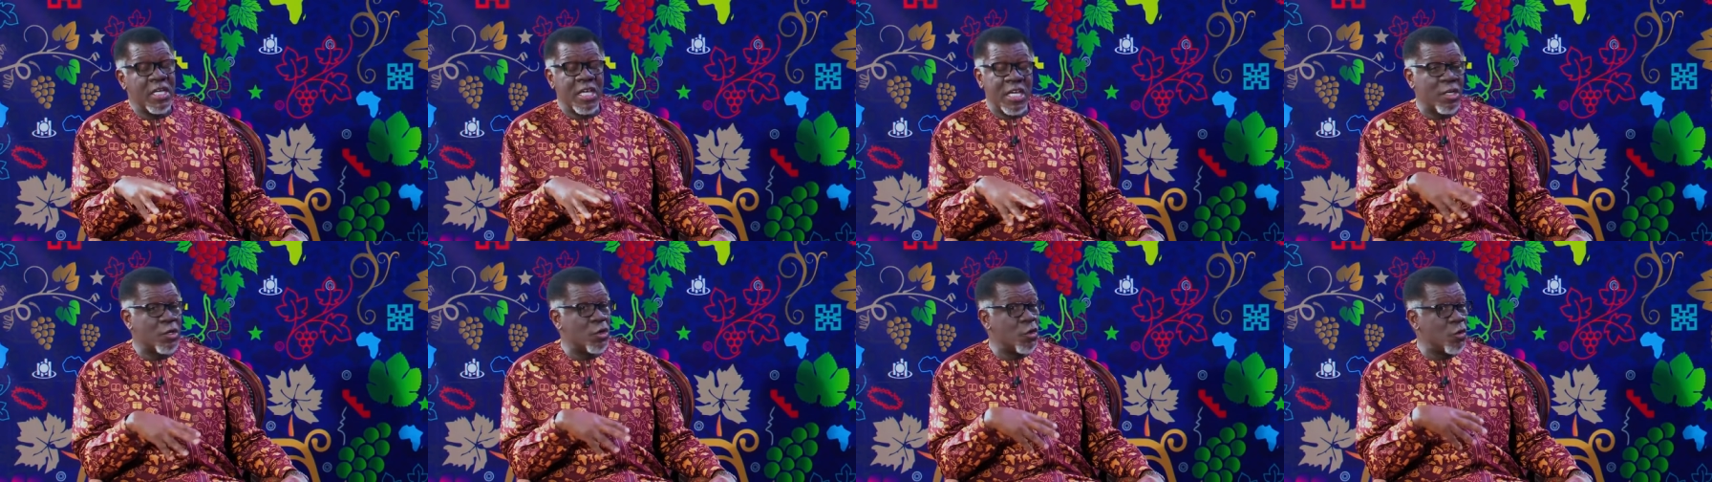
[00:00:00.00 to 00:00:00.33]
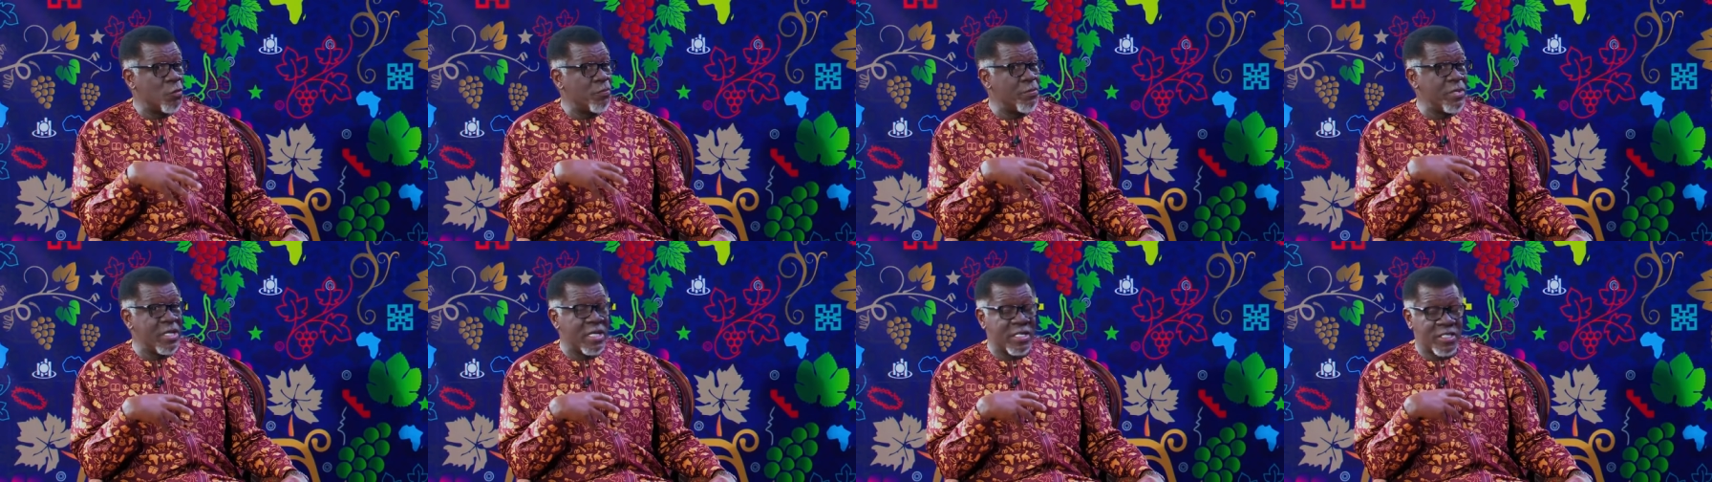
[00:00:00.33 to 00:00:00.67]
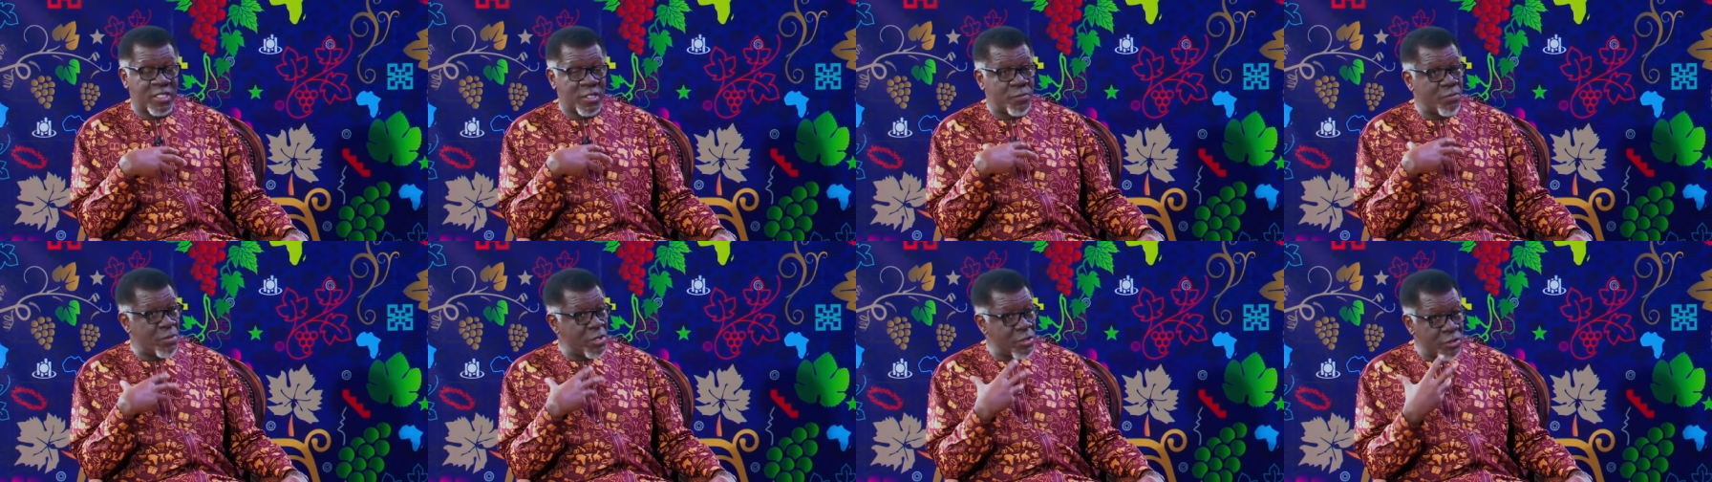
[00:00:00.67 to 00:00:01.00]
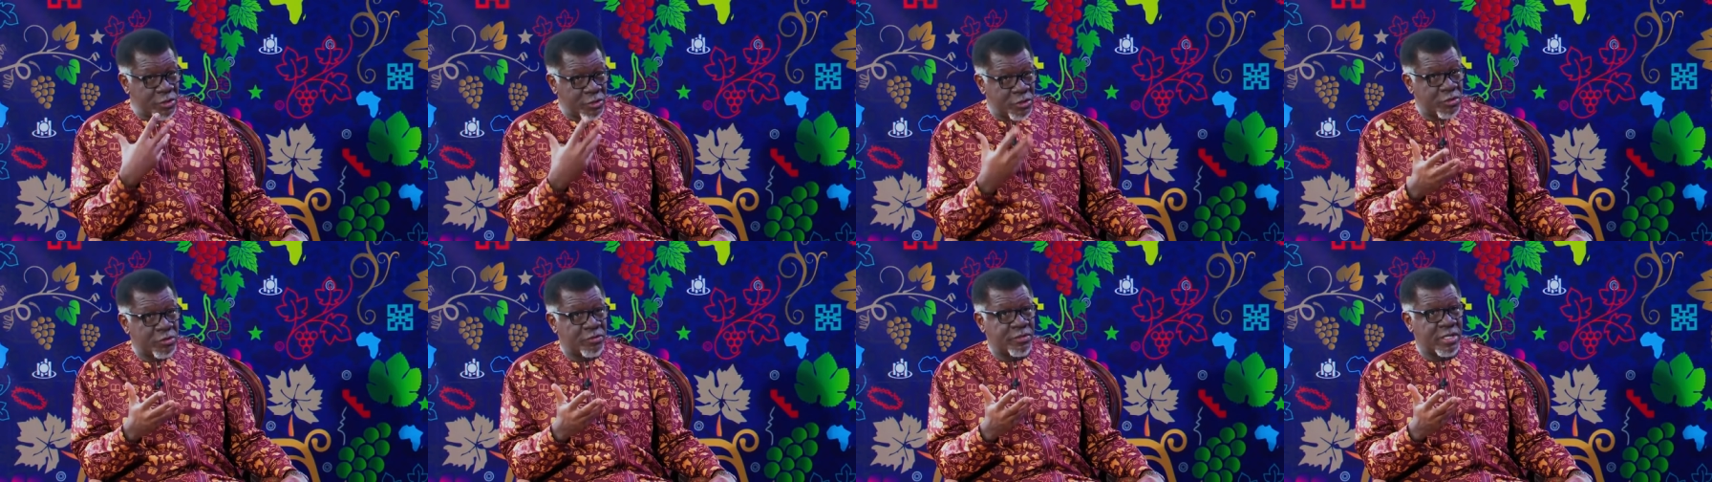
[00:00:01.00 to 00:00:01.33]
It could be a
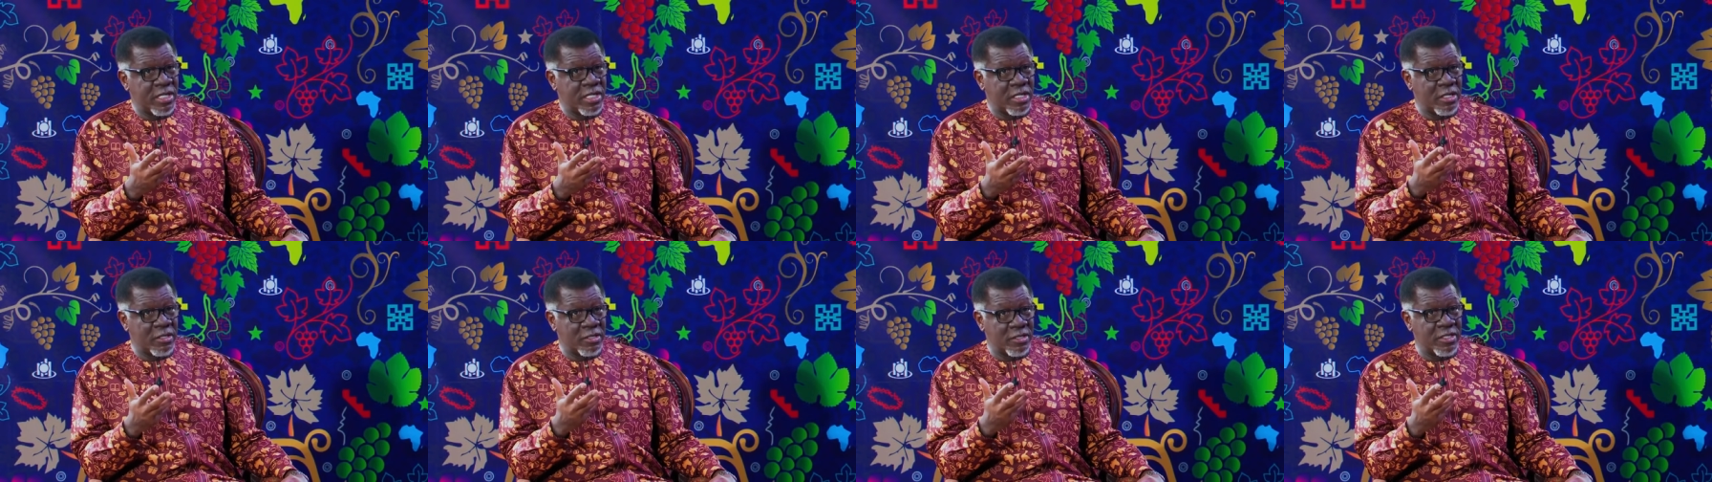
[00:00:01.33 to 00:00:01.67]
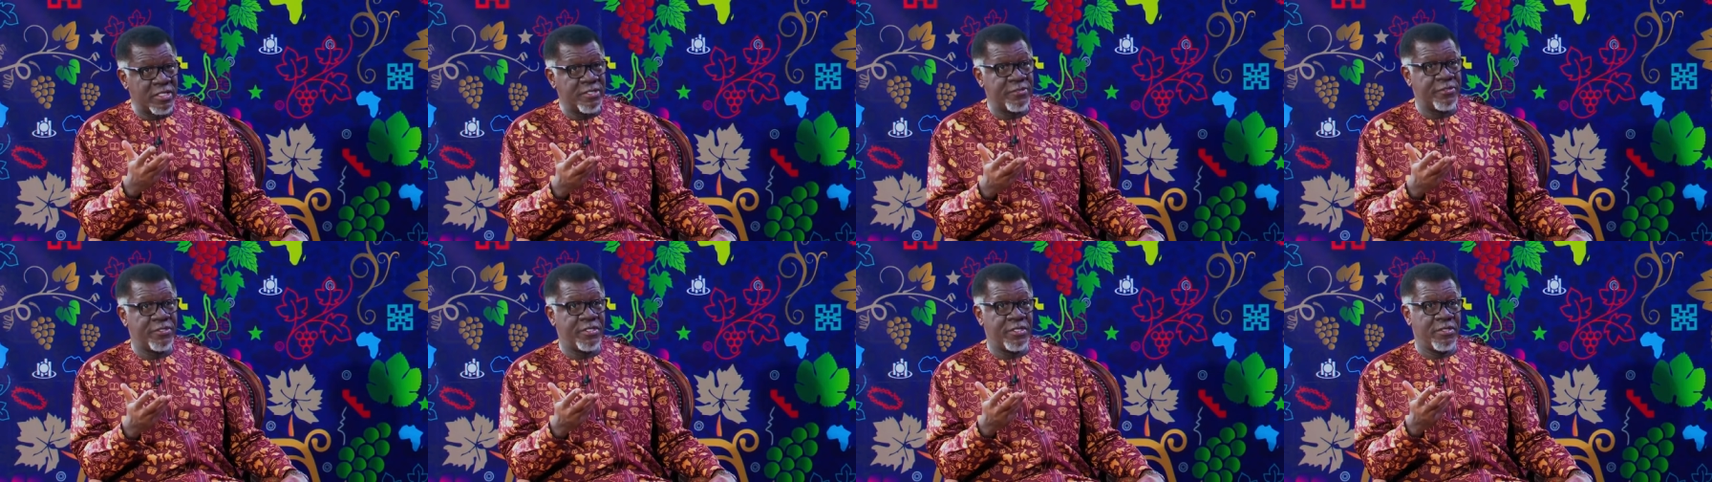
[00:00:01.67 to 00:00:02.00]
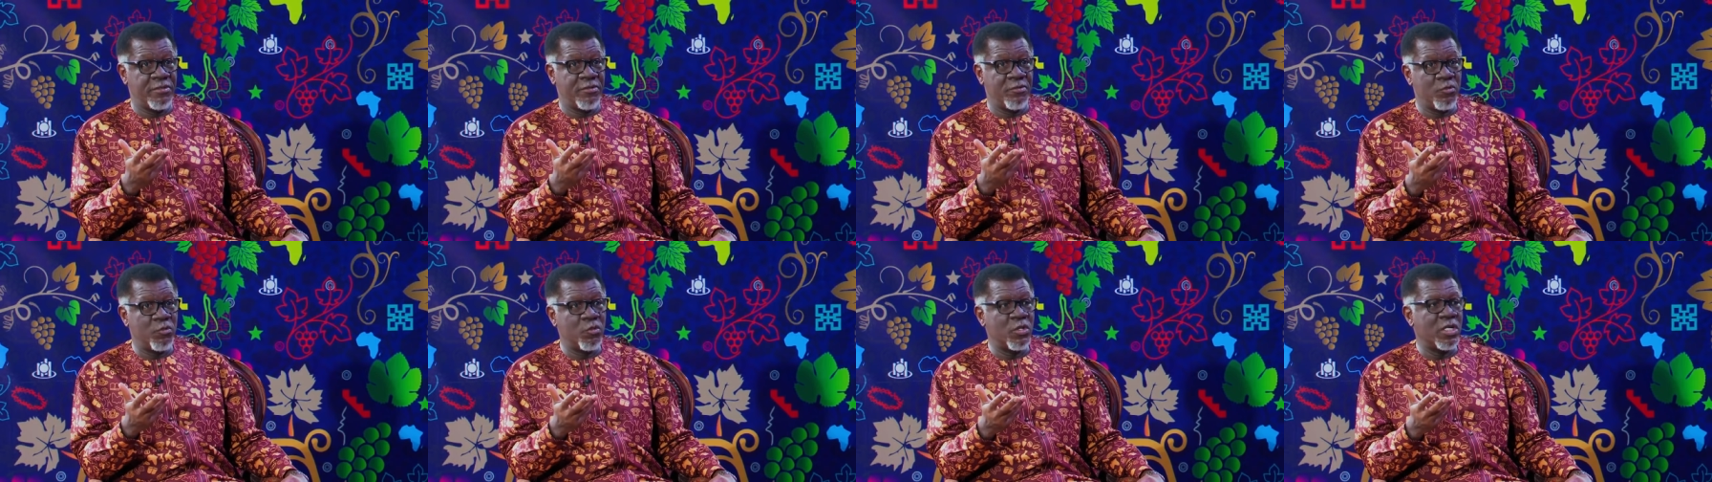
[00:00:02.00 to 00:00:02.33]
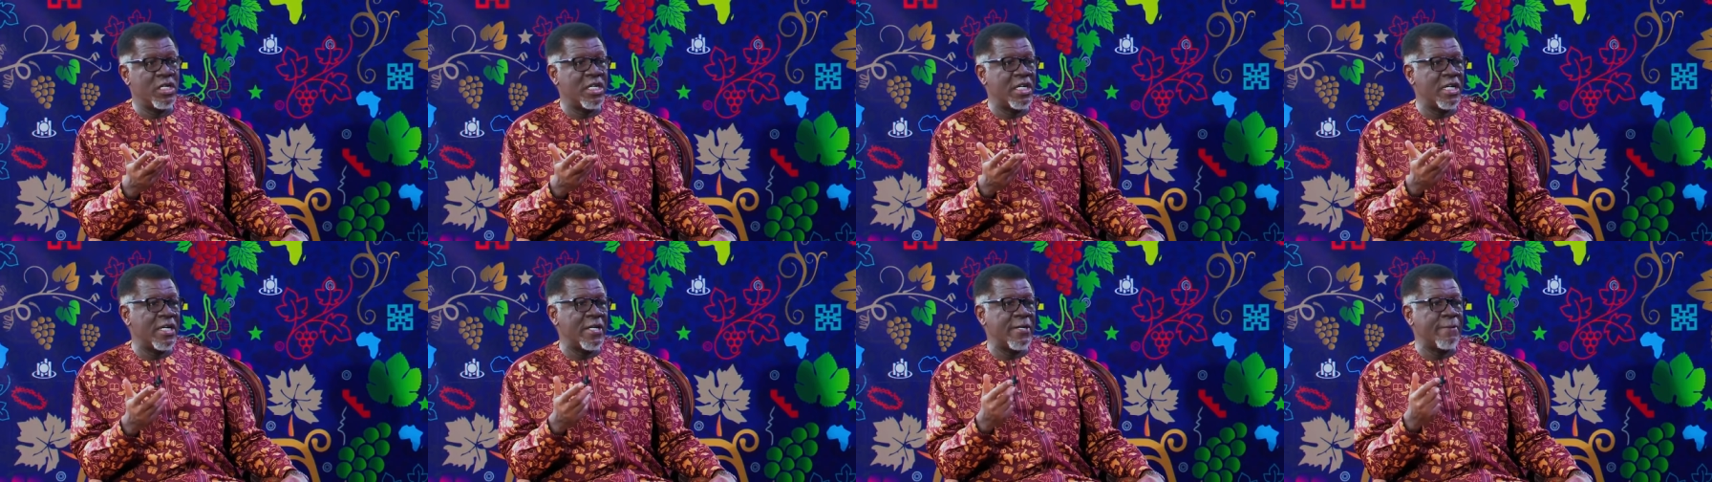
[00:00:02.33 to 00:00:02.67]
spiritual recognition
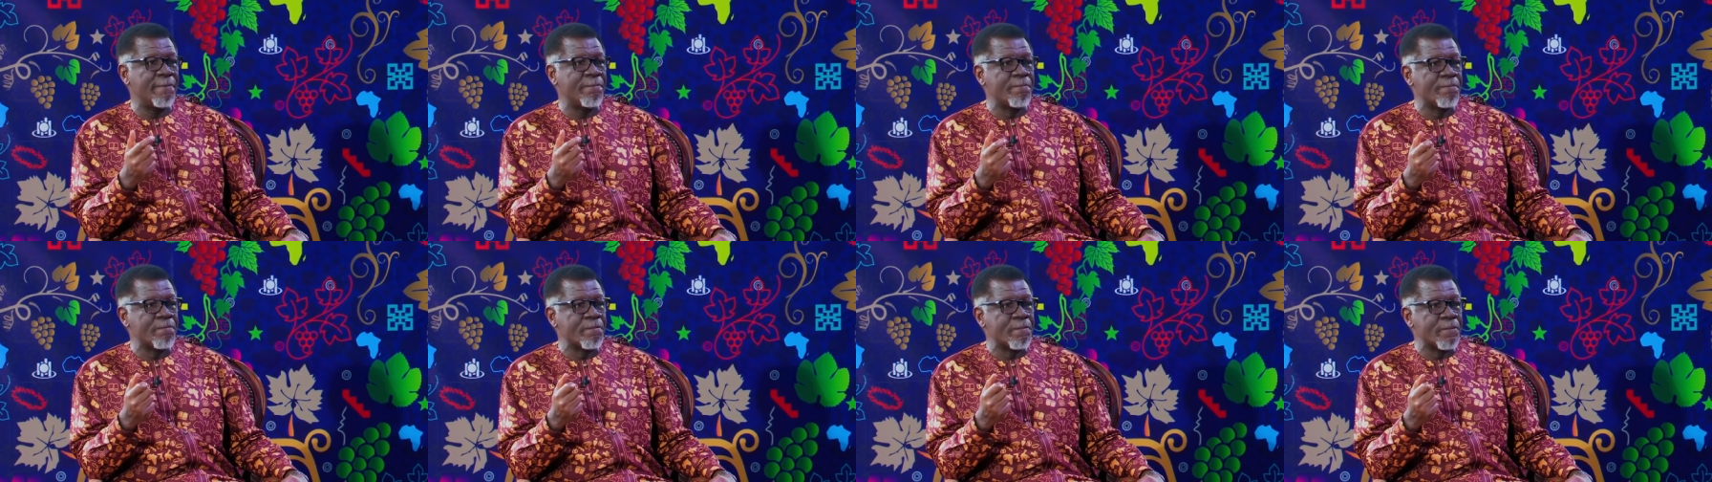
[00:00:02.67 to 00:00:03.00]
where